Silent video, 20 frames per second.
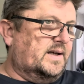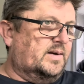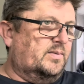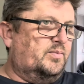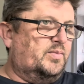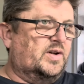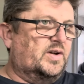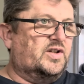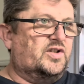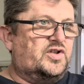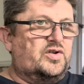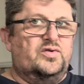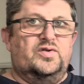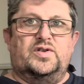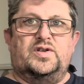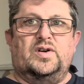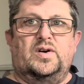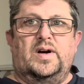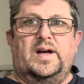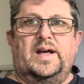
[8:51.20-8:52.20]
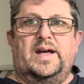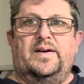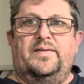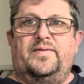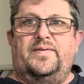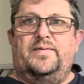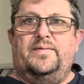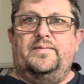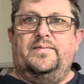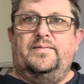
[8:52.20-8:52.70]
but as soon as I have
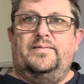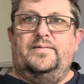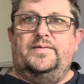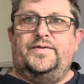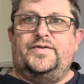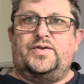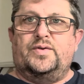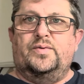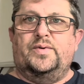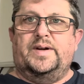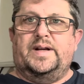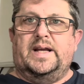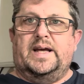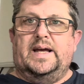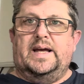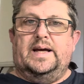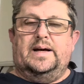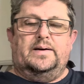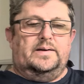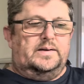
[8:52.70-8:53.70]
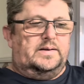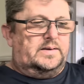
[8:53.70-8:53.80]
sorted it out